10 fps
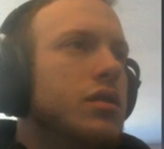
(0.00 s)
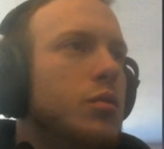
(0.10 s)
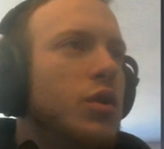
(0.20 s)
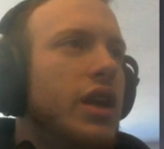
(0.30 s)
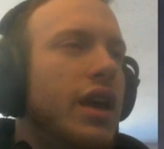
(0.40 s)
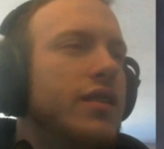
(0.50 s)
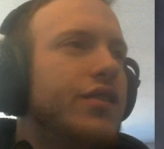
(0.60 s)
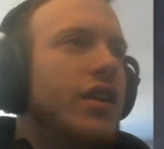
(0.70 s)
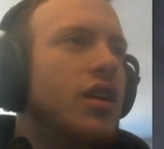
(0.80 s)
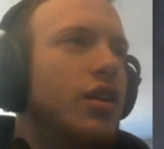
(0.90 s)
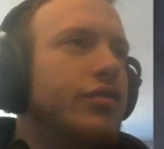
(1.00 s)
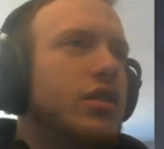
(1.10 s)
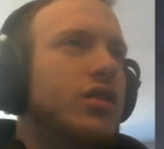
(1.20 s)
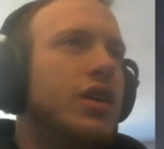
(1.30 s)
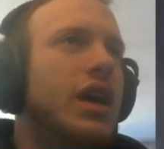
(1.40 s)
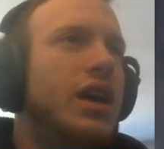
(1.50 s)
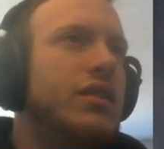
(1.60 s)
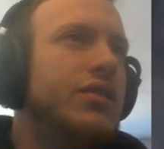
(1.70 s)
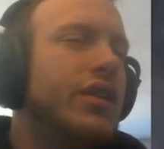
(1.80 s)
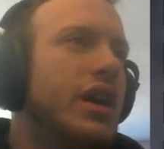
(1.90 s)
I mean, ace-10 off on the other
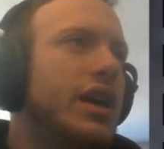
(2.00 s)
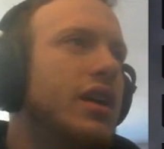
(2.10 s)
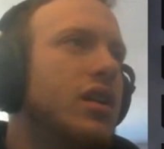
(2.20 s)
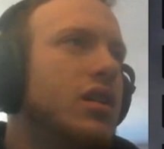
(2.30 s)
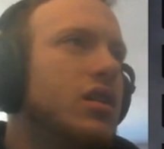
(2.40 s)
hand, like...